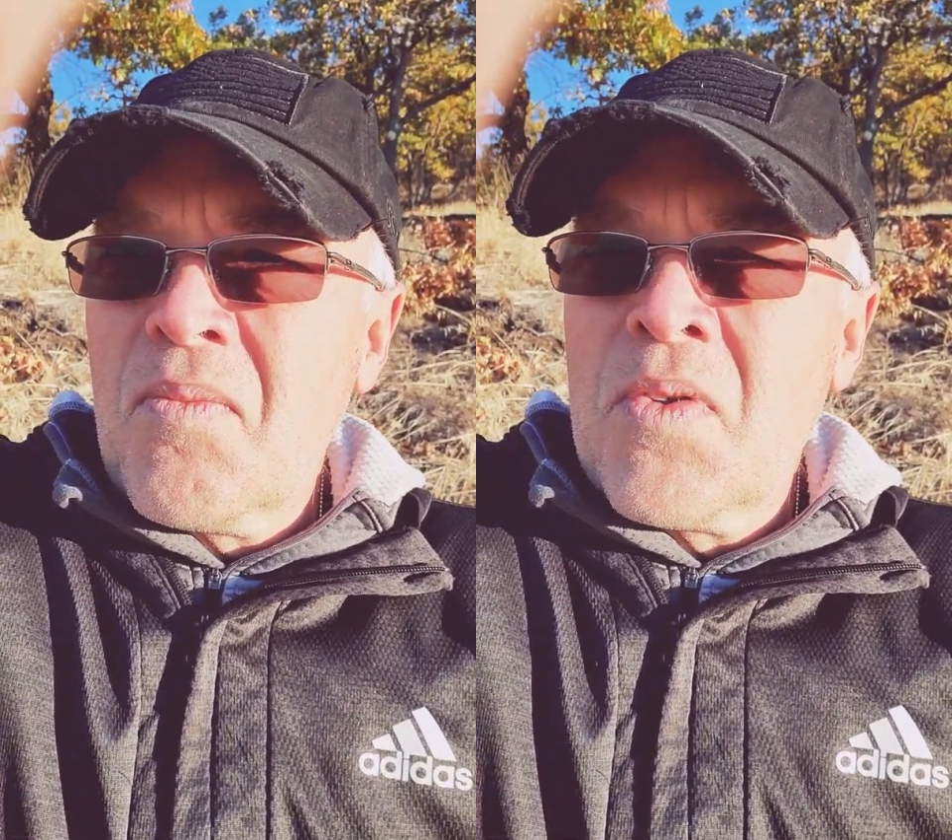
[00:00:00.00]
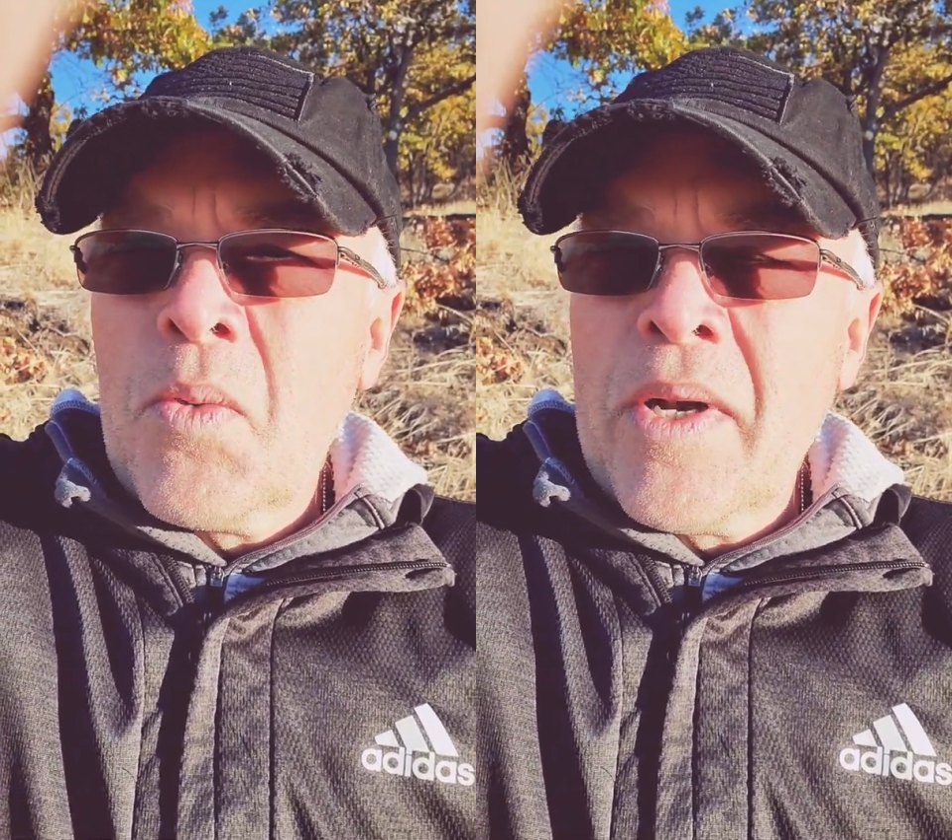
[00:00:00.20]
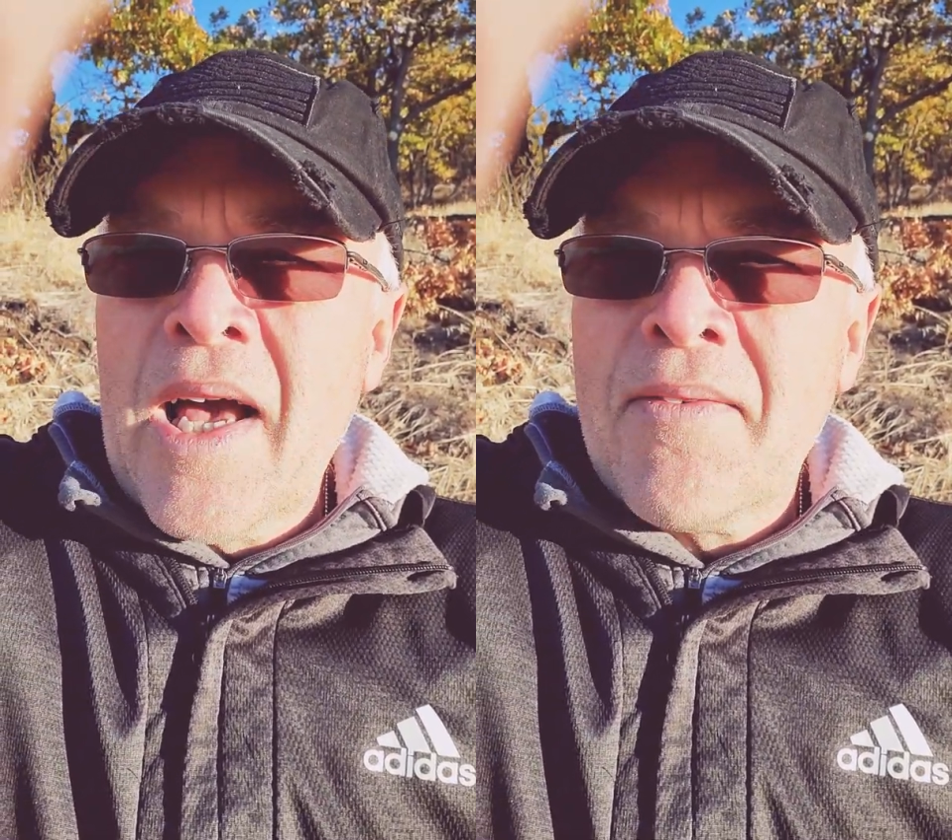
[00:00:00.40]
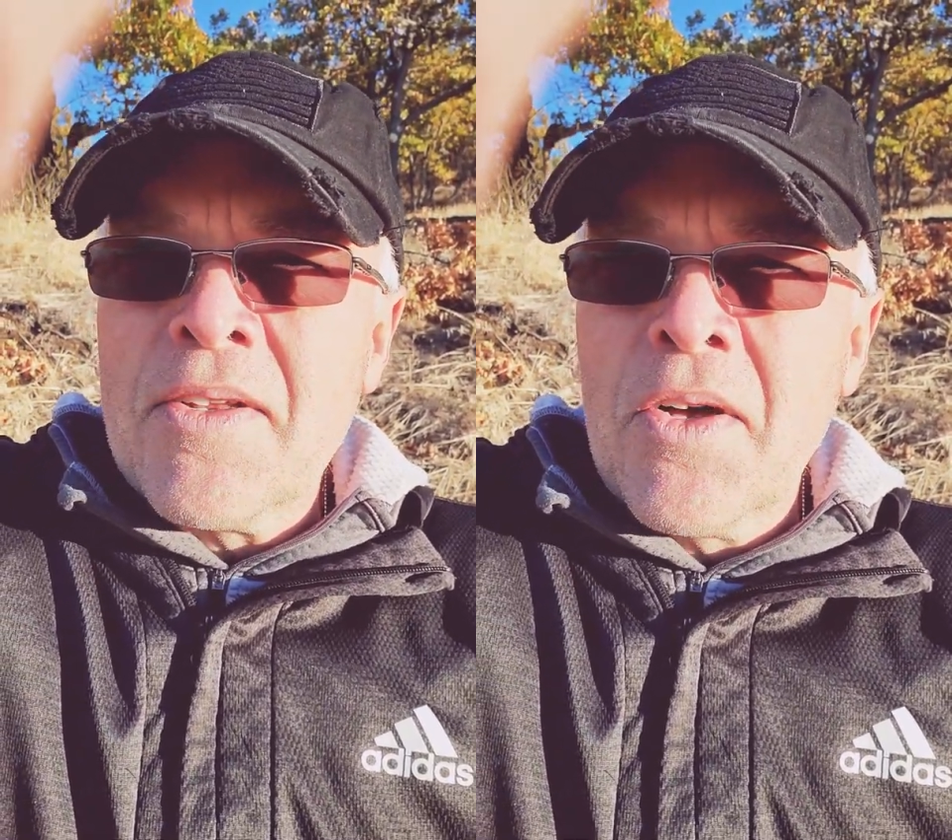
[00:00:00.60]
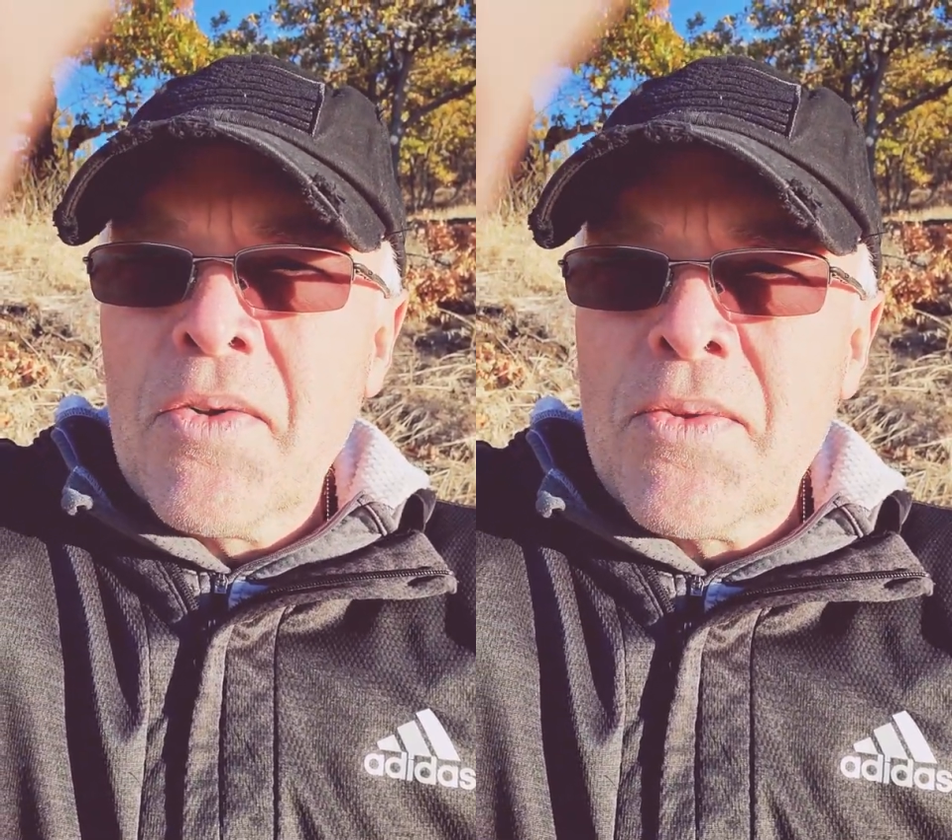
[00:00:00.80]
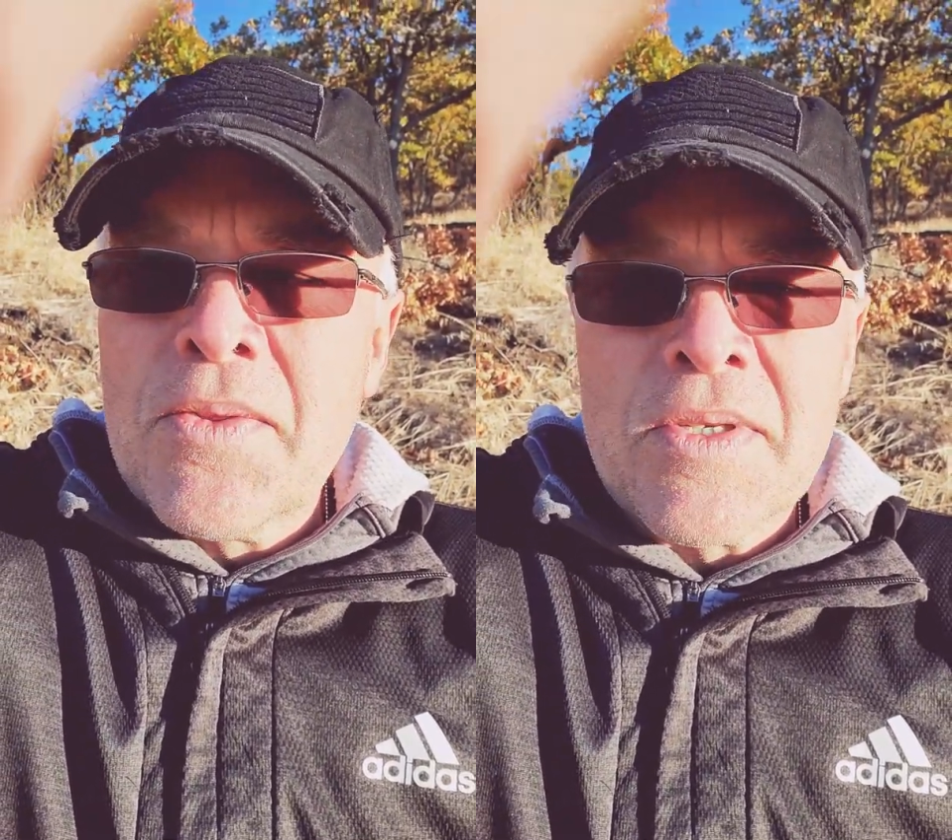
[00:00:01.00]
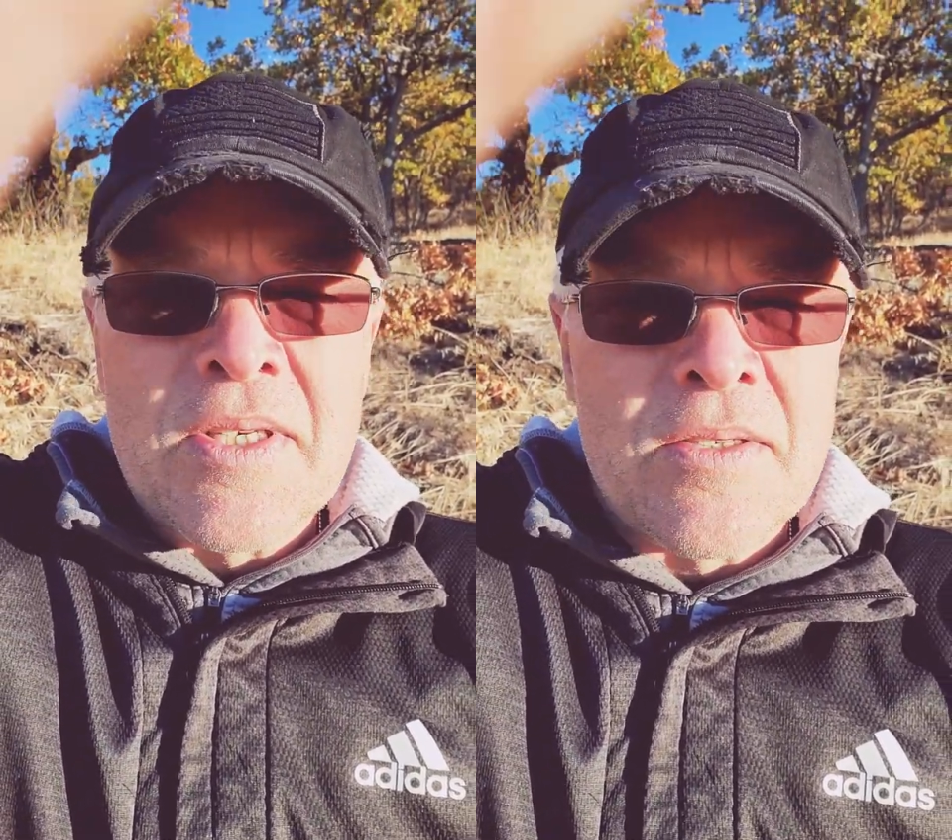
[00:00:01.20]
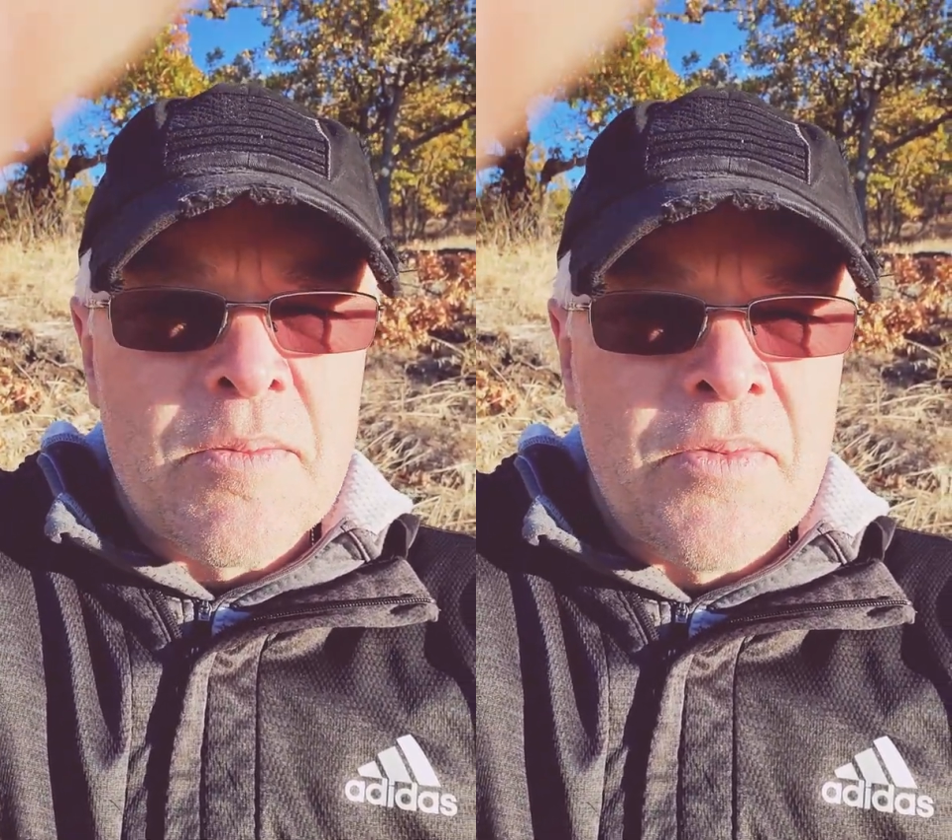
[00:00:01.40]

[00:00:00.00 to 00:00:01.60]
we'd have to go through the system